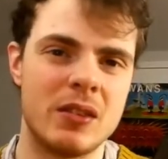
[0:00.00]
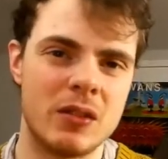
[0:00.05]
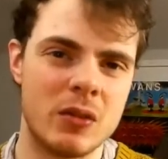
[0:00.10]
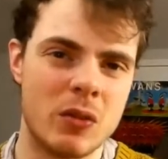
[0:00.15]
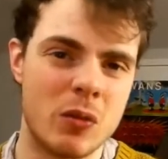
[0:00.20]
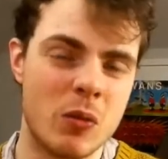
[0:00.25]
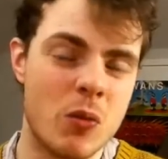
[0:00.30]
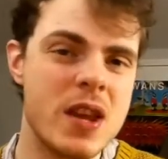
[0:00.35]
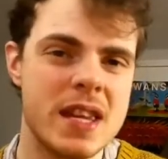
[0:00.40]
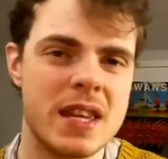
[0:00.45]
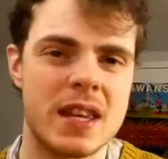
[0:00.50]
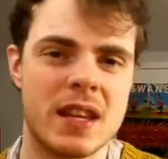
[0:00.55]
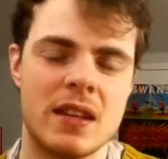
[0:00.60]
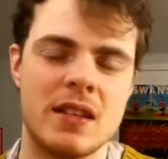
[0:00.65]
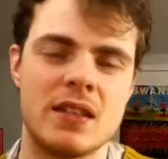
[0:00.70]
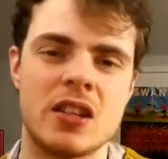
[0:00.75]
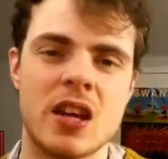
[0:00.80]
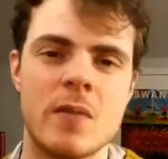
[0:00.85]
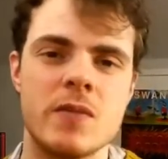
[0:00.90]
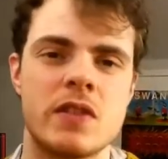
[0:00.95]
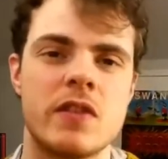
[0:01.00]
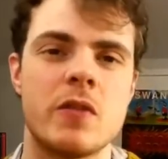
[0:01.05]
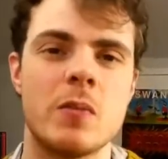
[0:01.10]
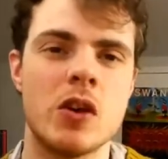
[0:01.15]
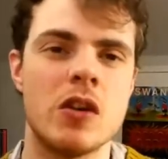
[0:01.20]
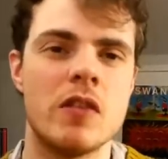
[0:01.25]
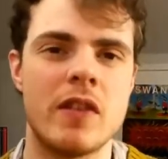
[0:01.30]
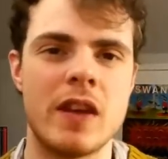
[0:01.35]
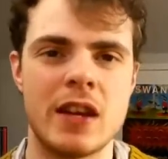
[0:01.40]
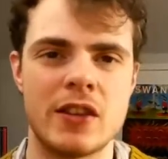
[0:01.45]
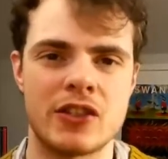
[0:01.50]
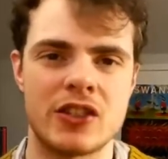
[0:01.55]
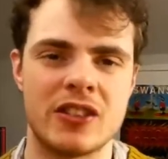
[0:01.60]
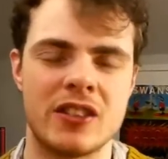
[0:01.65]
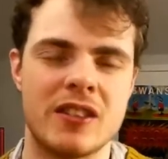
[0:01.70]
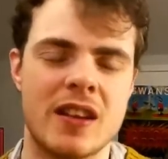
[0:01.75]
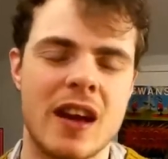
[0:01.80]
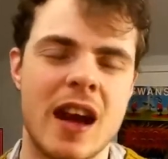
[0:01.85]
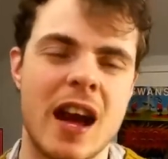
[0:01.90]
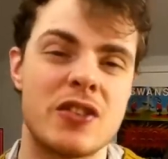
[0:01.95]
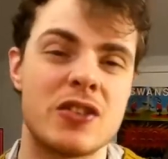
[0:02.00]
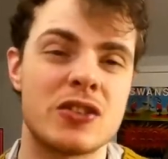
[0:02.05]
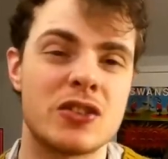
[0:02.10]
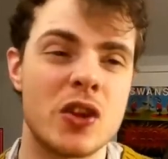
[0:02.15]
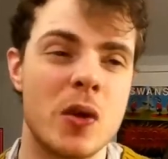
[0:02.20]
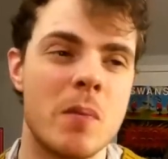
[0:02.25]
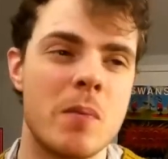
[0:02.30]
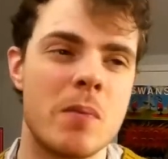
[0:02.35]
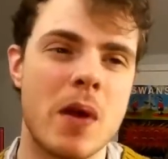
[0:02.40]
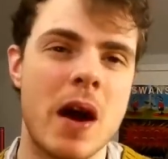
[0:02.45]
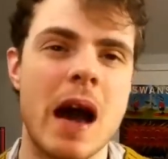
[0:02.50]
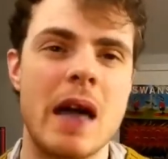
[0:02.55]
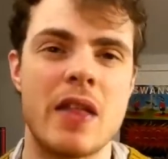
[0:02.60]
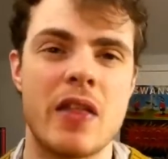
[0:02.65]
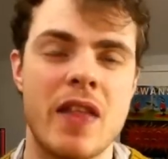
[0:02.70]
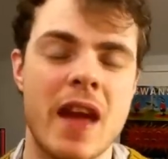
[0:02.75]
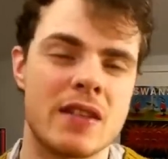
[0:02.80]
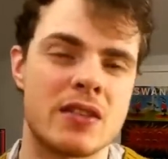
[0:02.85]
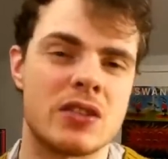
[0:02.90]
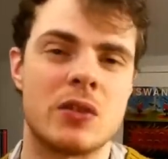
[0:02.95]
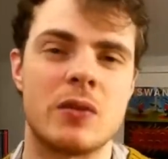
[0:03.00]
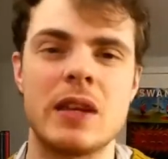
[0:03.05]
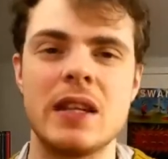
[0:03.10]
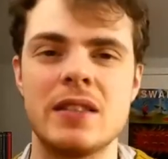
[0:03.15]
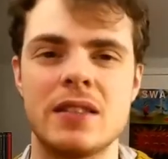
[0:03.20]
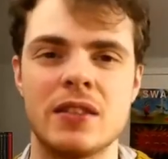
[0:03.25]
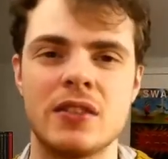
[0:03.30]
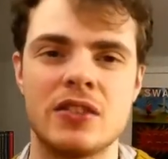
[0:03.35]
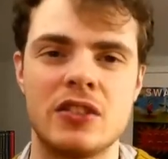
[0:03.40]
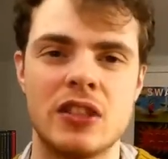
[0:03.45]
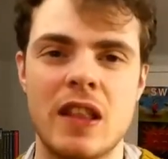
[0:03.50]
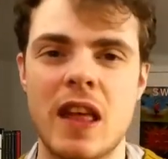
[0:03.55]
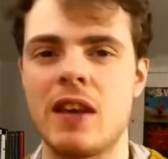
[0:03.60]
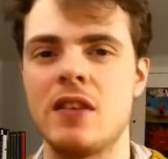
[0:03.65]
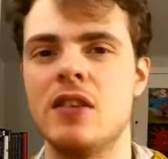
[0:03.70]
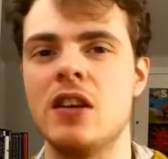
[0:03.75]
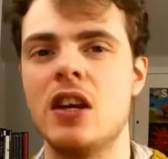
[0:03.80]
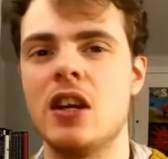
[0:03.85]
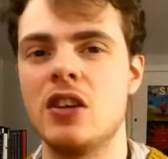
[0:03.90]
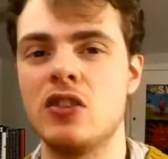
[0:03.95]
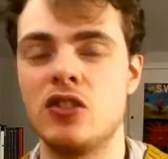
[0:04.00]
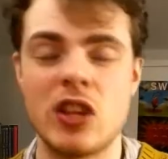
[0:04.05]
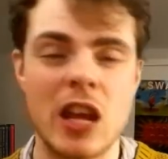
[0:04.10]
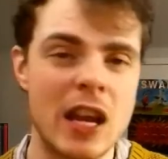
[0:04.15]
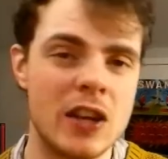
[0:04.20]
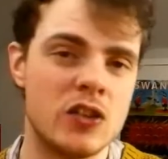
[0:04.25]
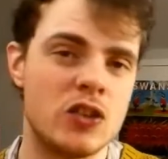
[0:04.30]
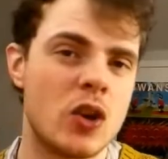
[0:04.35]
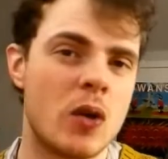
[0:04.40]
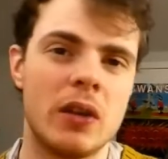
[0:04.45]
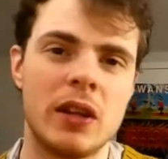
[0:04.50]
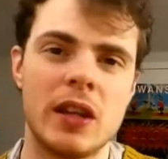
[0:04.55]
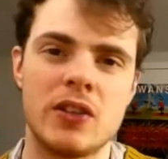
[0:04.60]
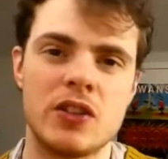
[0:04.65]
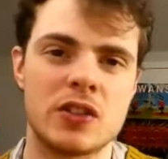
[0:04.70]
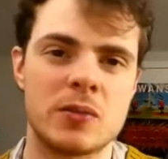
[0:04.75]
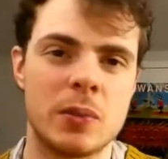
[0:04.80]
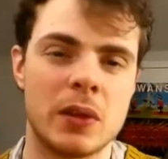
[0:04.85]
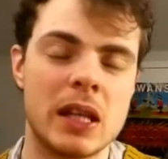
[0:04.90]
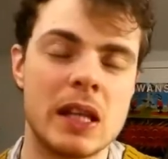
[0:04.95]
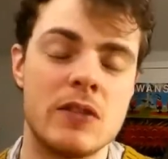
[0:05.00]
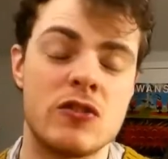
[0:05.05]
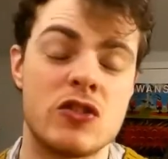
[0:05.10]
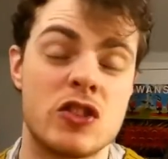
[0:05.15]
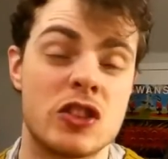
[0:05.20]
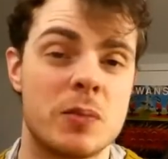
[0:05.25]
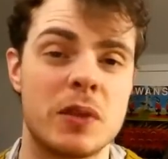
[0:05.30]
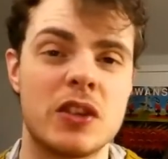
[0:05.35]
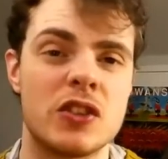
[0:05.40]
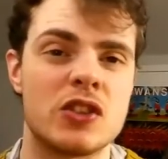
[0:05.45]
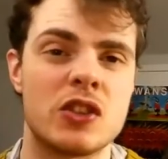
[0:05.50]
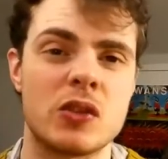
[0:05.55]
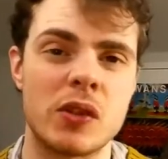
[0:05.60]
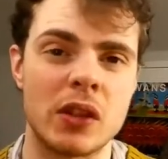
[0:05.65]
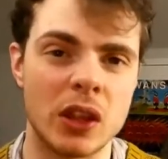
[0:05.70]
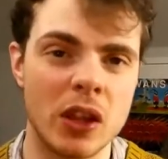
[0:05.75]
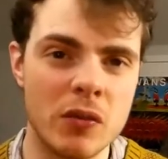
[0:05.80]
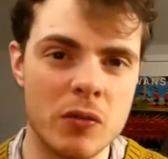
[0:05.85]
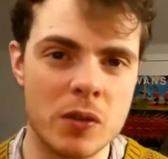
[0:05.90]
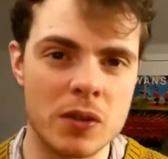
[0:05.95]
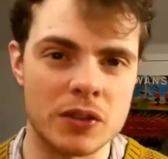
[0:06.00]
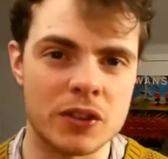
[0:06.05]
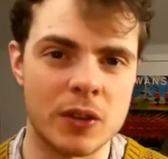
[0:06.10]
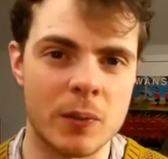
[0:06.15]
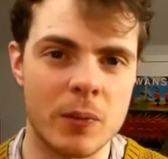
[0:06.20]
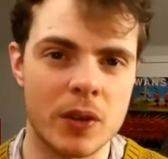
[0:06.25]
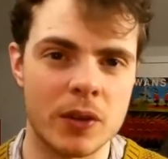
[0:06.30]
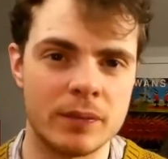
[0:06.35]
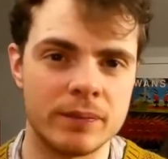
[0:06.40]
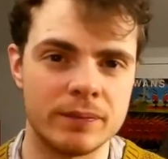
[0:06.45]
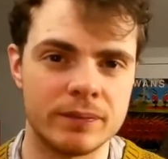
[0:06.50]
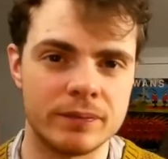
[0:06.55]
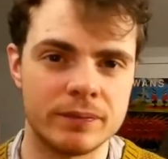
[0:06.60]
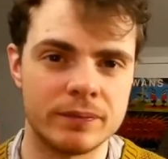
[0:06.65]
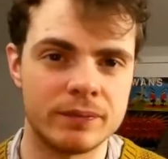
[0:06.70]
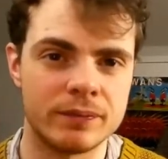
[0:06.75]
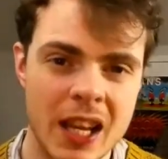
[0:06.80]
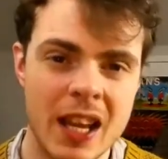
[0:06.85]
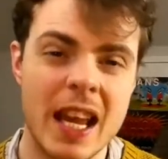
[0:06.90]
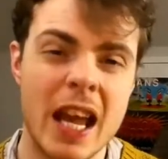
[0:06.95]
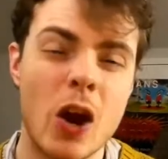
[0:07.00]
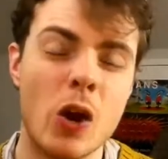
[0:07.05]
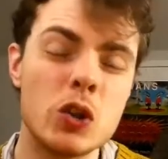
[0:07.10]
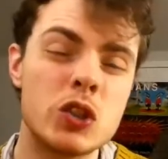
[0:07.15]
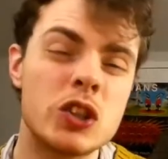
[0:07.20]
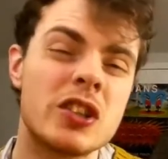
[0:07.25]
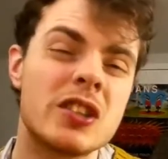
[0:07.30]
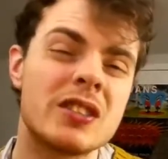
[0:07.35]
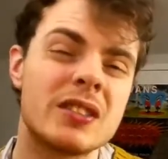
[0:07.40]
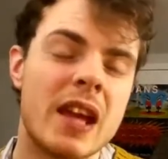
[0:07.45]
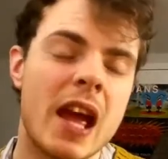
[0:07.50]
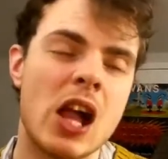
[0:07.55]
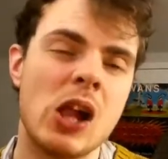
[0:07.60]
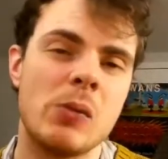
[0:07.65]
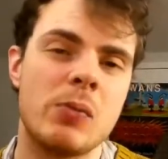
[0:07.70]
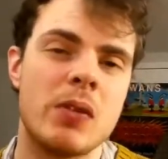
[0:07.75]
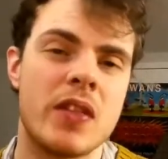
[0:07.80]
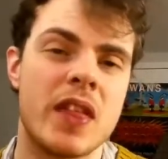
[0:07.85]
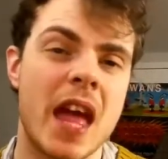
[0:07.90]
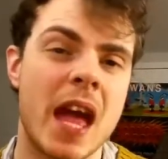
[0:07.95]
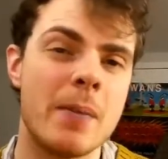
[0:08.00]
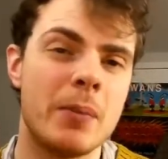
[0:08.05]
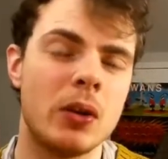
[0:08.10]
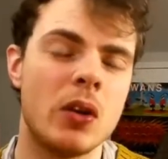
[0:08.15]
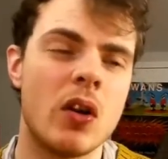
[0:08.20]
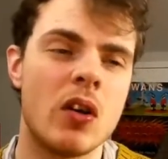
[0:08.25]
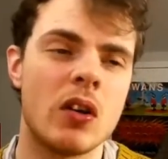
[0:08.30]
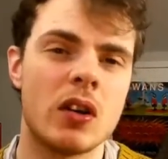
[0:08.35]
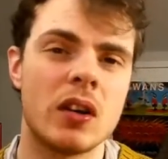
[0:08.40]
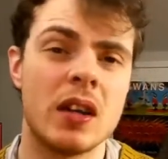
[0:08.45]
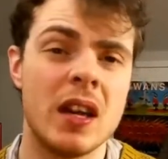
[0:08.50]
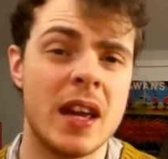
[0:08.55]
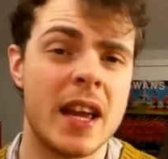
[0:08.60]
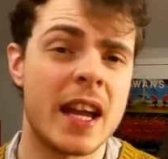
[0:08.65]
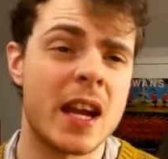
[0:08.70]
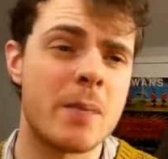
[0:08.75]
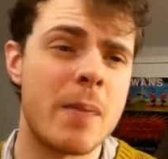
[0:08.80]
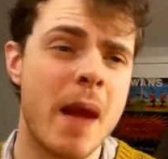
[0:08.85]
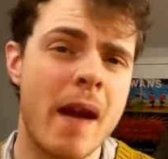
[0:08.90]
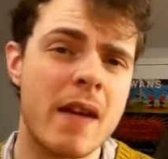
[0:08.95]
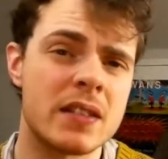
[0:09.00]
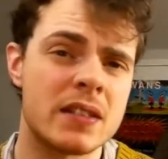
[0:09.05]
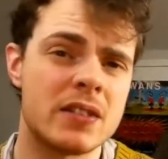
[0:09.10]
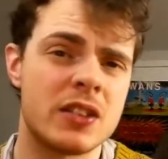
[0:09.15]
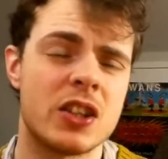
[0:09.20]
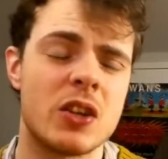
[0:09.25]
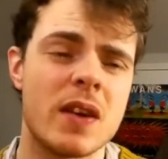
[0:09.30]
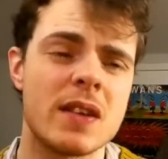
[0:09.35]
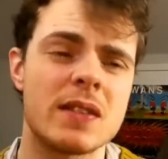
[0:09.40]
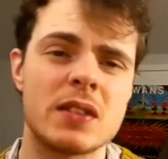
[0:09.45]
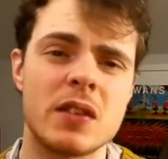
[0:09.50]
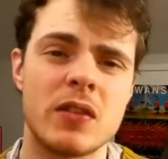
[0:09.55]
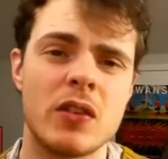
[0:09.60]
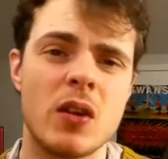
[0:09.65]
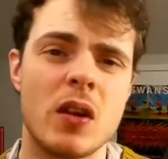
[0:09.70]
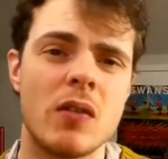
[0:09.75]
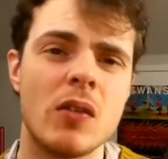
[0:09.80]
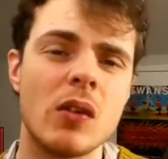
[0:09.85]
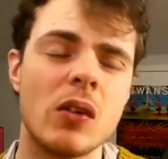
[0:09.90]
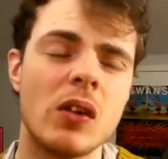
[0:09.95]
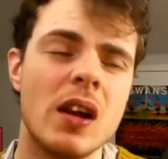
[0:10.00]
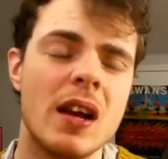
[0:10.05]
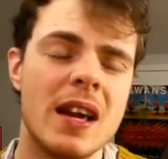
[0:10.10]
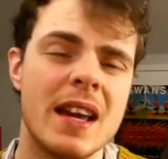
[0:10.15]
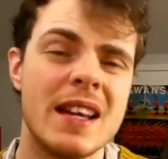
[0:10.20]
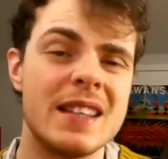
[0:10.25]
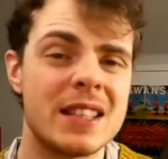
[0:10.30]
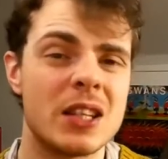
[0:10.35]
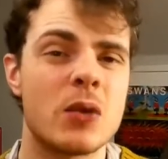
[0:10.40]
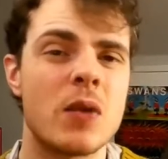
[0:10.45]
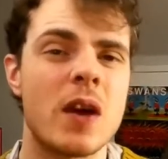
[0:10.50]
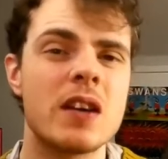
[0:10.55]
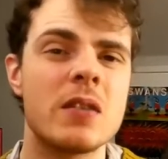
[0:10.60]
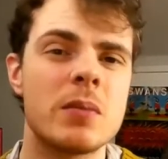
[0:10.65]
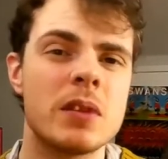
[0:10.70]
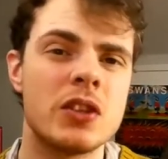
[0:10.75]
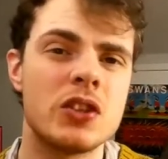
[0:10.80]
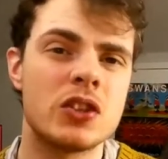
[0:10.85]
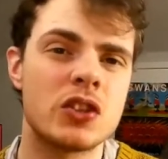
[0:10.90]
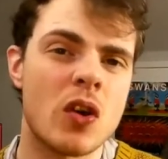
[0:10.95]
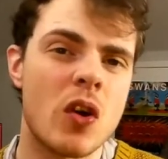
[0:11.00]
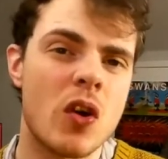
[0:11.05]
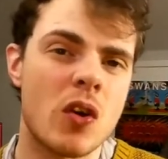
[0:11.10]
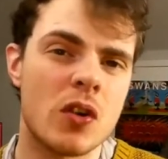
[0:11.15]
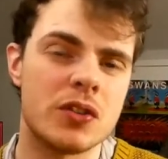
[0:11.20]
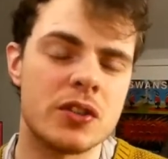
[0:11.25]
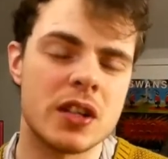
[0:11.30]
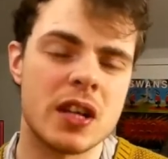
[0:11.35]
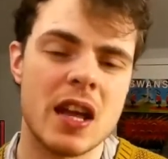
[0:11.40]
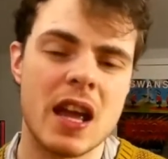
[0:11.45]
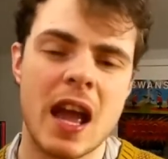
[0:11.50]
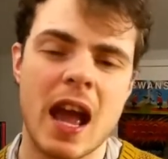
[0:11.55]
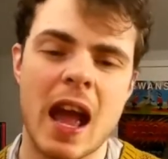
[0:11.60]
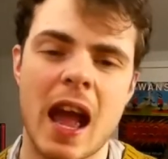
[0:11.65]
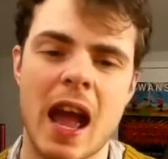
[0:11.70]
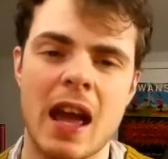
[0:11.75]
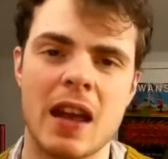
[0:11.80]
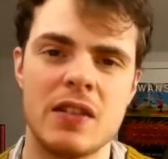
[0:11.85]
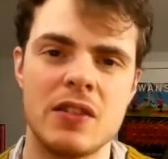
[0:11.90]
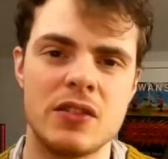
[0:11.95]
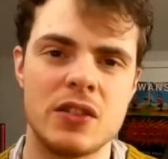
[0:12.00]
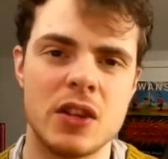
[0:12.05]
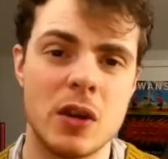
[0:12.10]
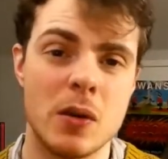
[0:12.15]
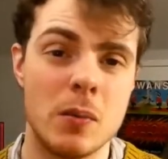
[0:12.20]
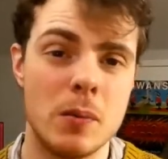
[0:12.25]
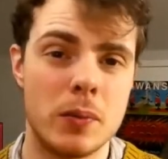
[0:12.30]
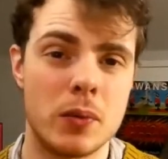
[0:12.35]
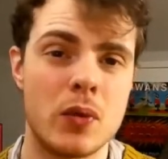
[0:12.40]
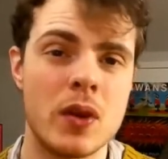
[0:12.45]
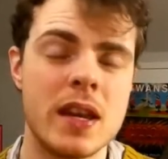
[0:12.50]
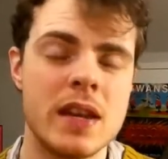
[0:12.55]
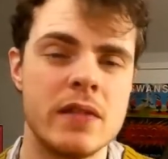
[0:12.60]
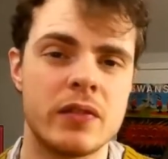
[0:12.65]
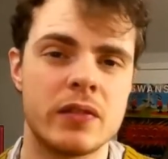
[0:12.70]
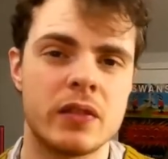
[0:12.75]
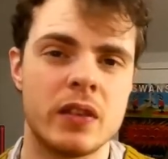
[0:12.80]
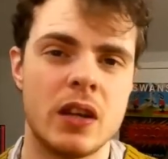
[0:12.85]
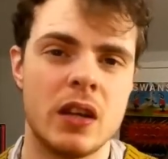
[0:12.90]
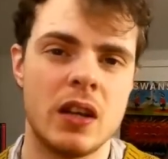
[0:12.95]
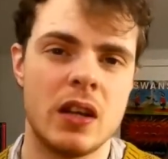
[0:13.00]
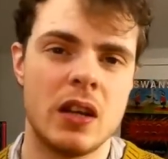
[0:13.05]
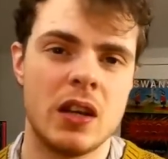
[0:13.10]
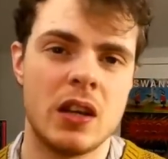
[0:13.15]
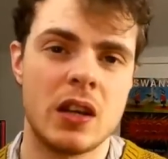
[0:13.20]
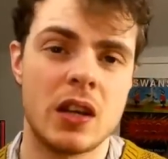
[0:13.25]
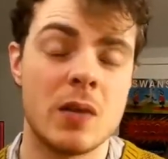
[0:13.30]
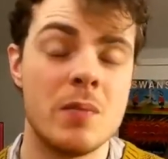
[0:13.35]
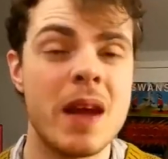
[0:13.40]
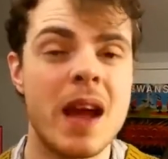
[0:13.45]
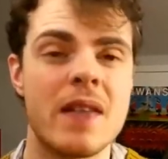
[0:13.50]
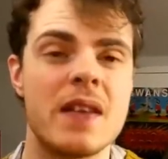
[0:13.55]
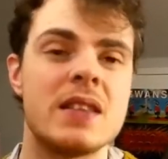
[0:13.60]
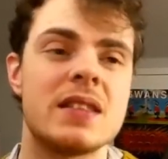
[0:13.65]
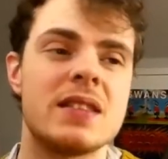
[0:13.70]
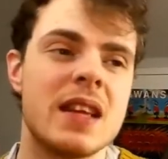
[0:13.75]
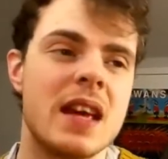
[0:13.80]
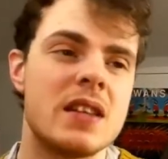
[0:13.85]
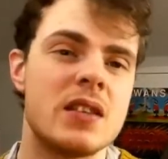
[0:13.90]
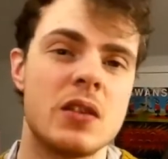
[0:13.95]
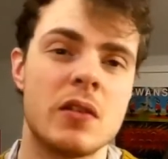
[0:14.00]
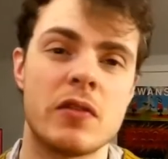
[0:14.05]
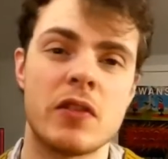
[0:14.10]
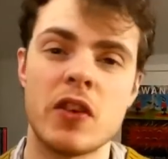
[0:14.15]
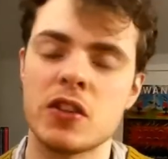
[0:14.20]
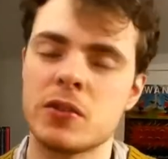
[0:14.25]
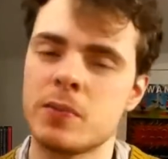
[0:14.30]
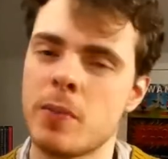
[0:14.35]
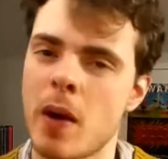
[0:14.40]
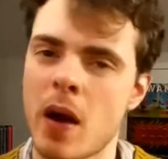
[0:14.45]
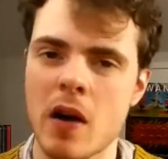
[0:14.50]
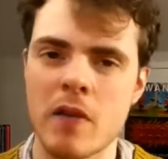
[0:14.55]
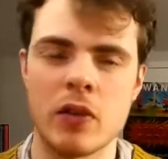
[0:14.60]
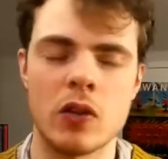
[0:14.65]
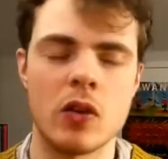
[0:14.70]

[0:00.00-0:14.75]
weak in terms of a motivation. I just don't buy that that's a reason to then change your religious beliefs just because you're in love with someone. It also doesn't help that the epilogue, in comparison to the rest of the novel, is incredibly short and brief. Compare this, say, to the first part of the